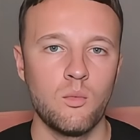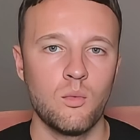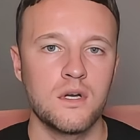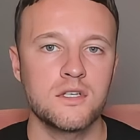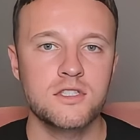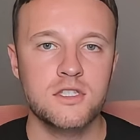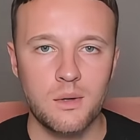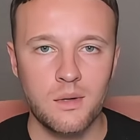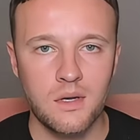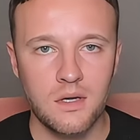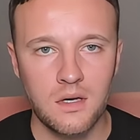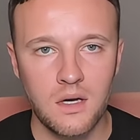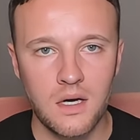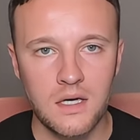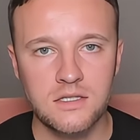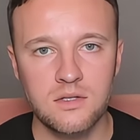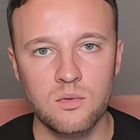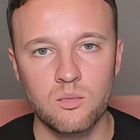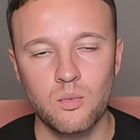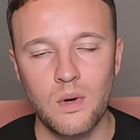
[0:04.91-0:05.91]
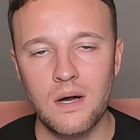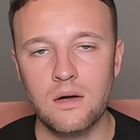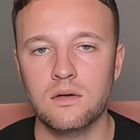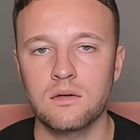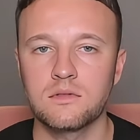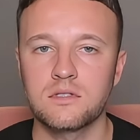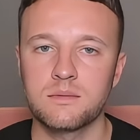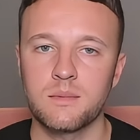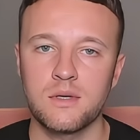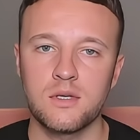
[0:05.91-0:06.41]
What's going on, guys?
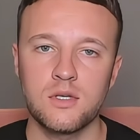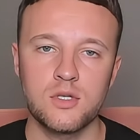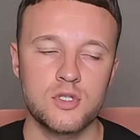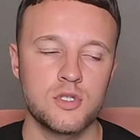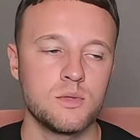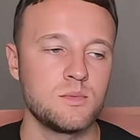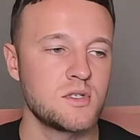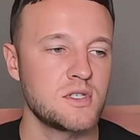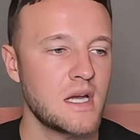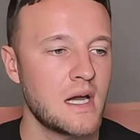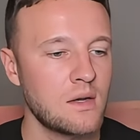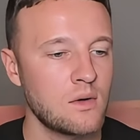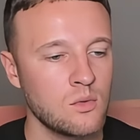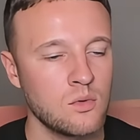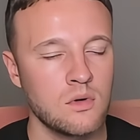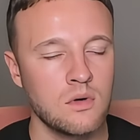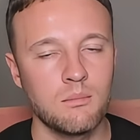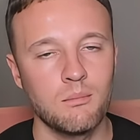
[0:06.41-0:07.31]
Welcome to my YouTube channel.